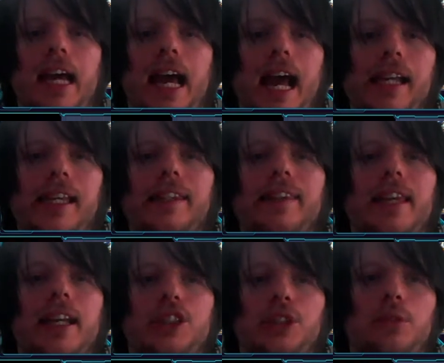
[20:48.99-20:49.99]
Haggith
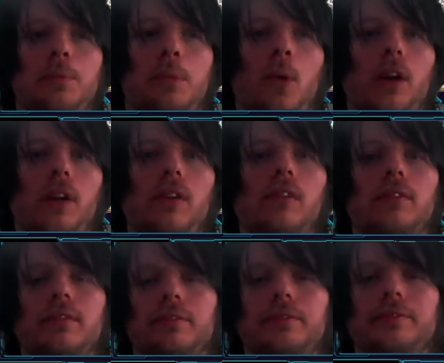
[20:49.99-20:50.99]
gets you Portal.
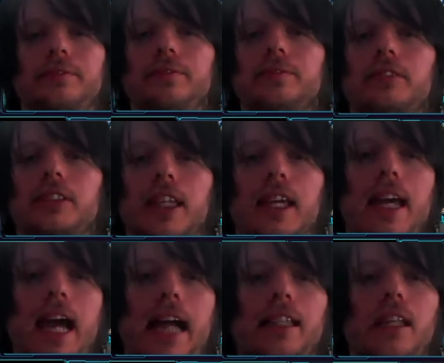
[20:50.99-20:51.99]

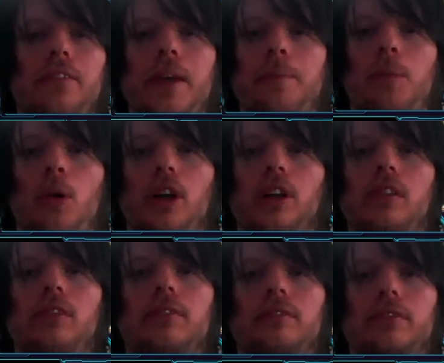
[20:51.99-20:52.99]
Activate
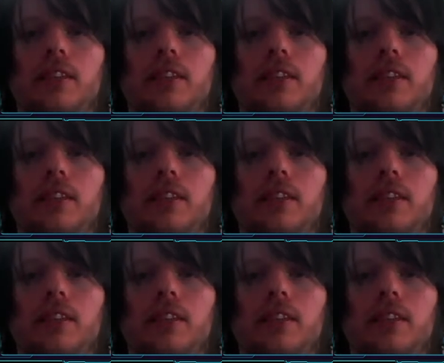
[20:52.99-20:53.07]
Portal.